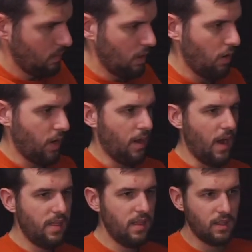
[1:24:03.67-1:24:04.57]
Okay,
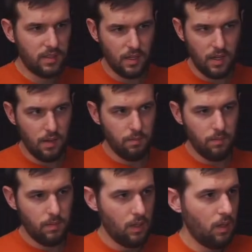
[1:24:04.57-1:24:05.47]
I think it's time
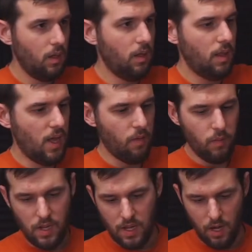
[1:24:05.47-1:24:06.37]
that
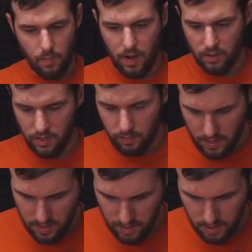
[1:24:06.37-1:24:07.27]
we get our power
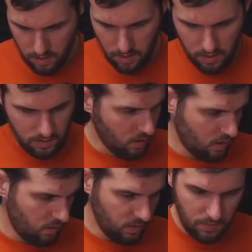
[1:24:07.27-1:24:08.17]
supply in here and start
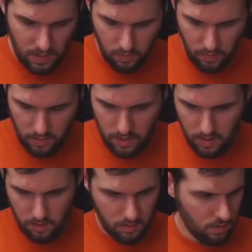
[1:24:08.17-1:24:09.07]
doing some of that
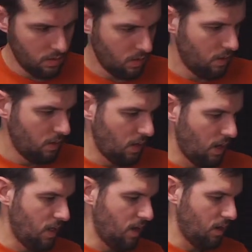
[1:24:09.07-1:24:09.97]
routing,
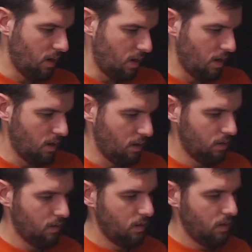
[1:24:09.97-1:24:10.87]
and then
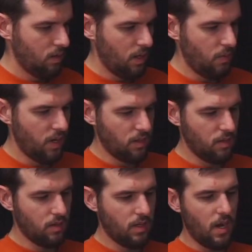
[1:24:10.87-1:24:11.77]
we can
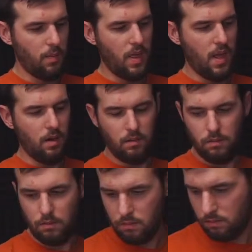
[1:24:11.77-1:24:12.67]
clean up that
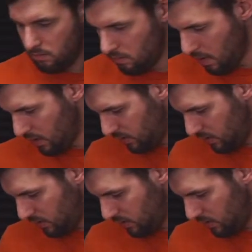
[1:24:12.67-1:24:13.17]
mess